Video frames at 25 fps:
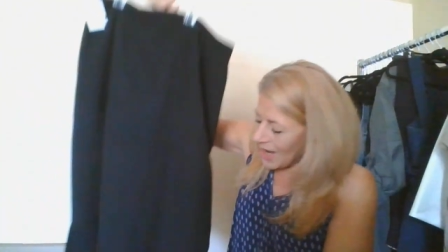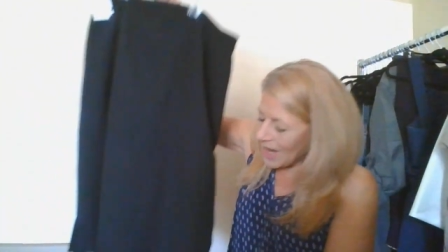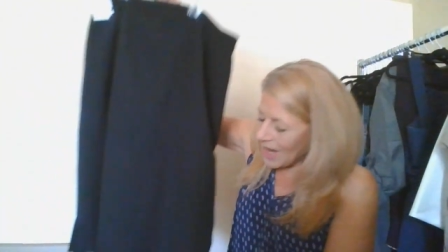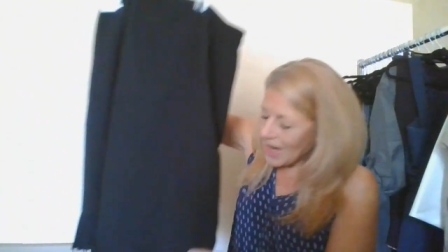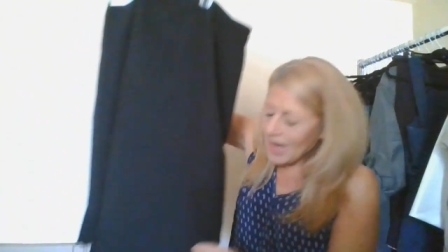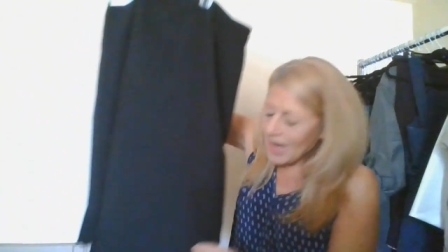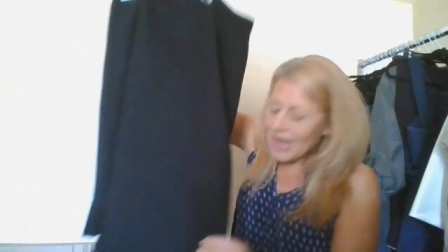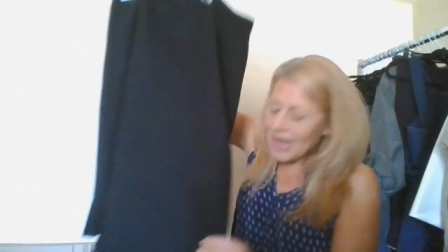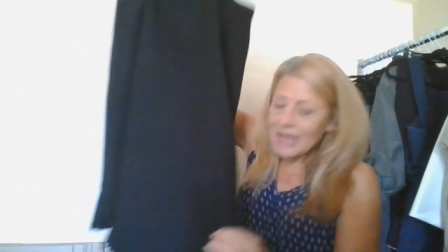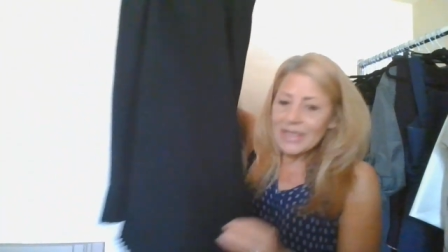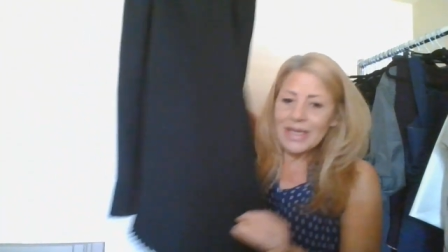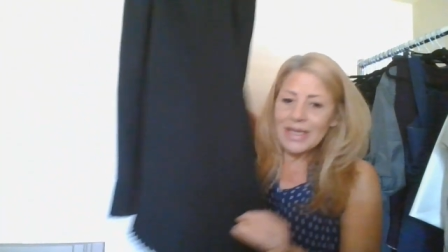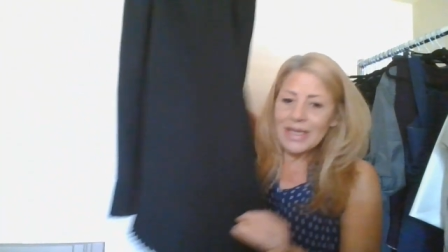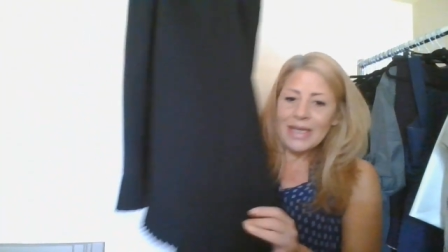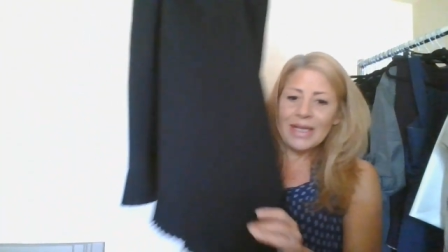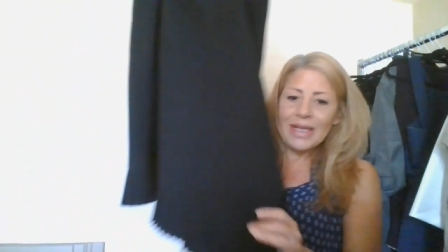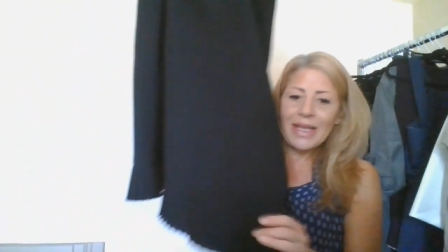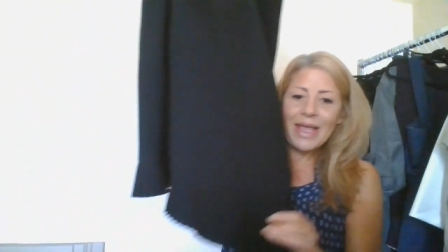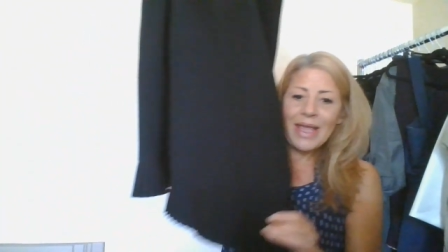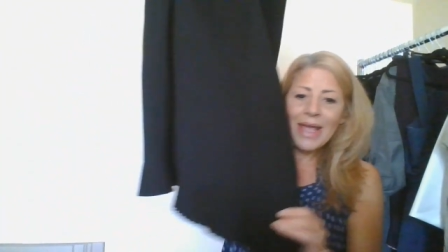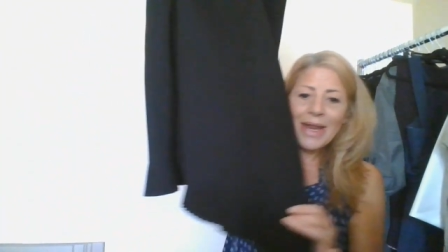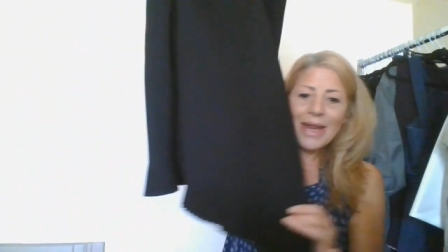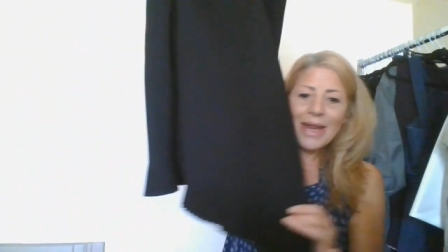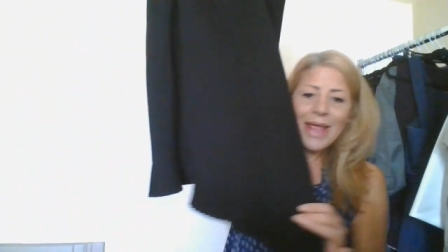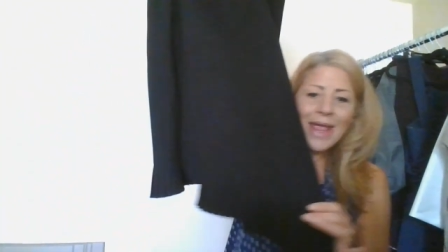and it
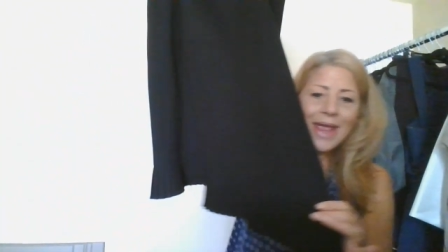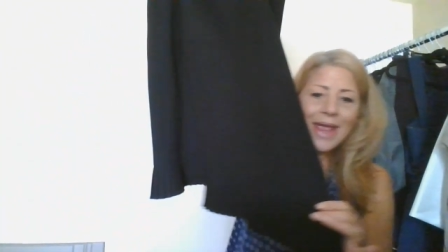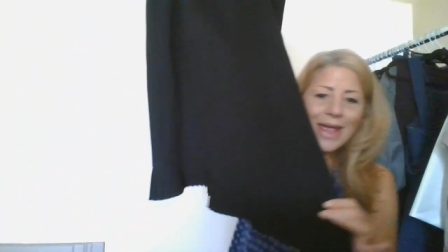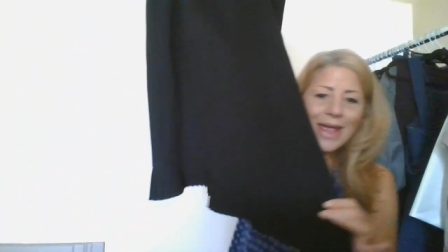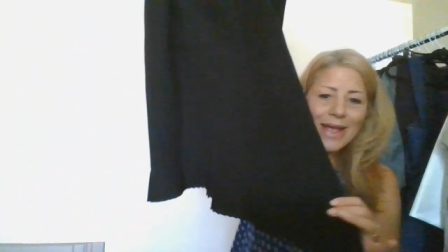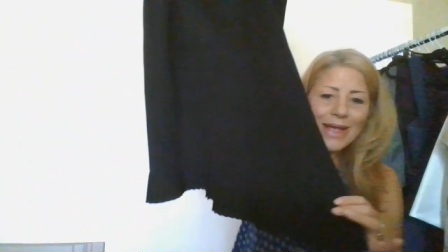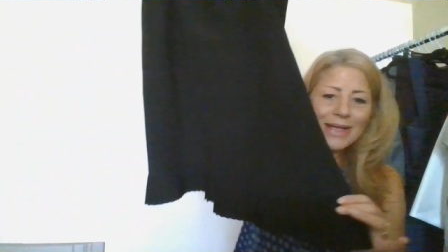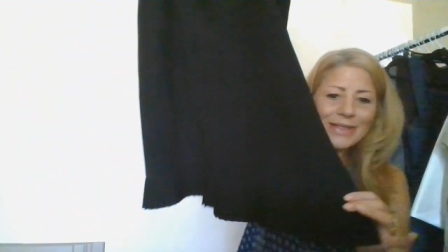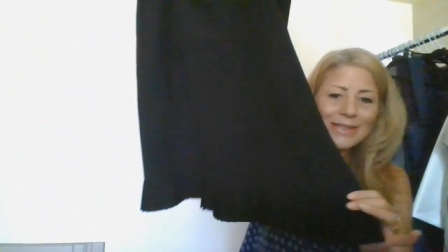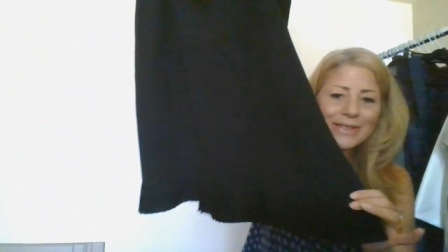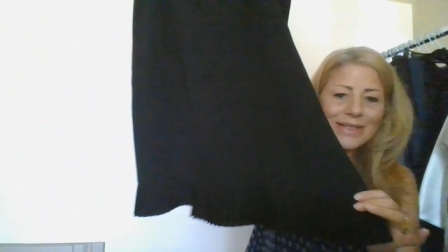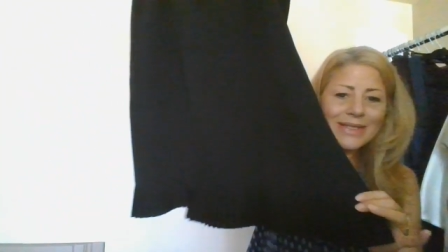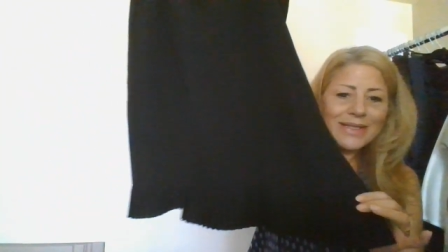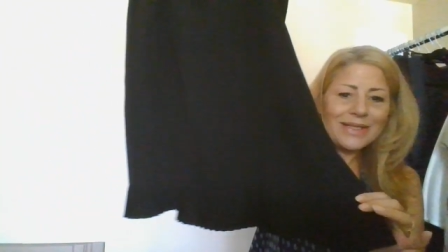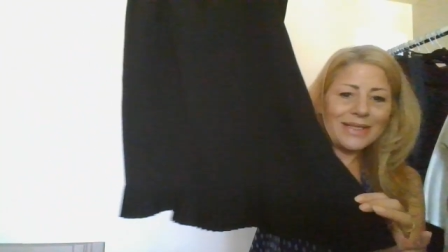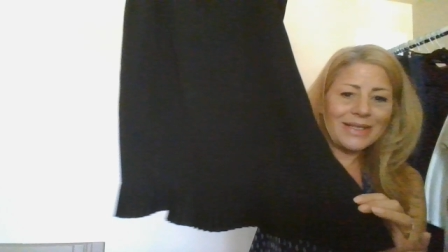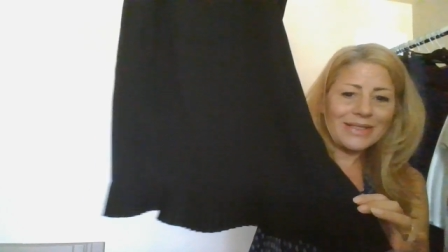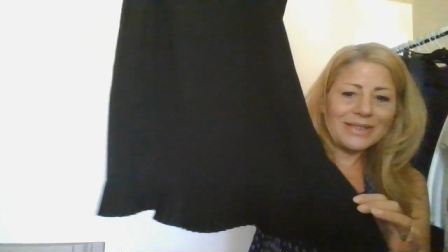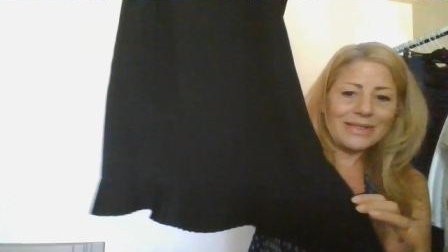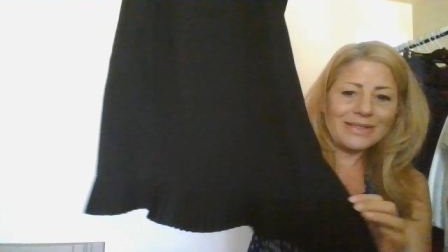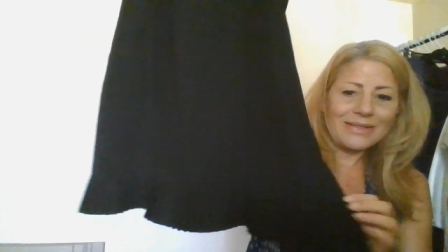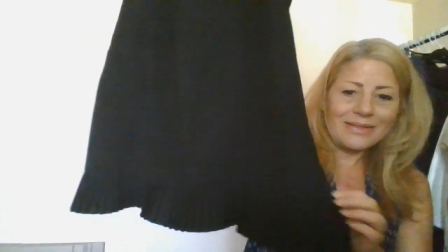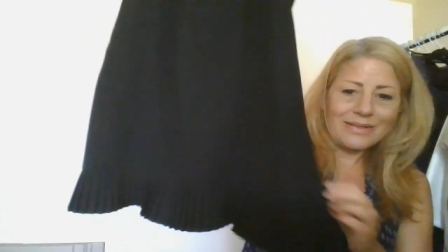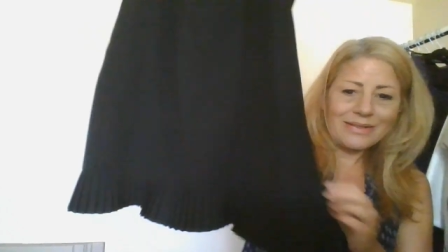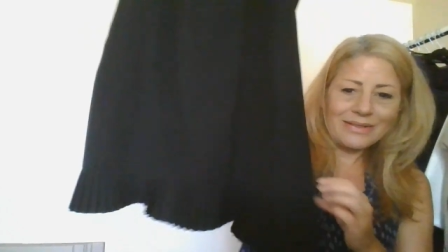again has
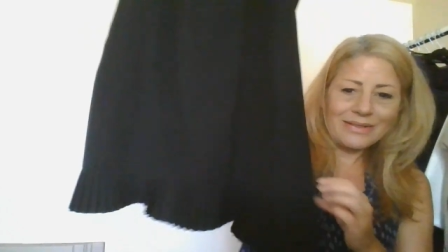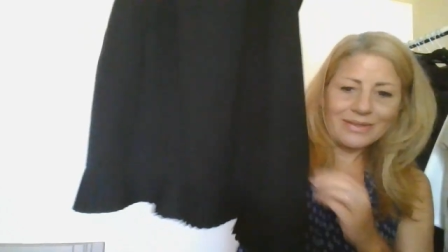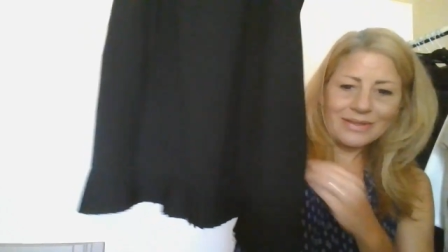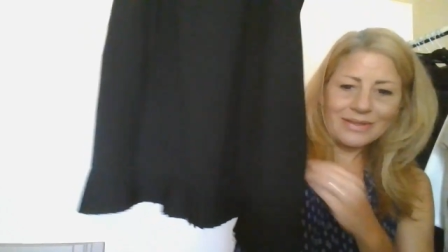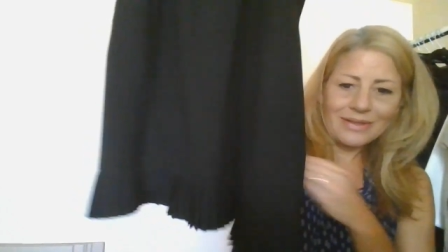this,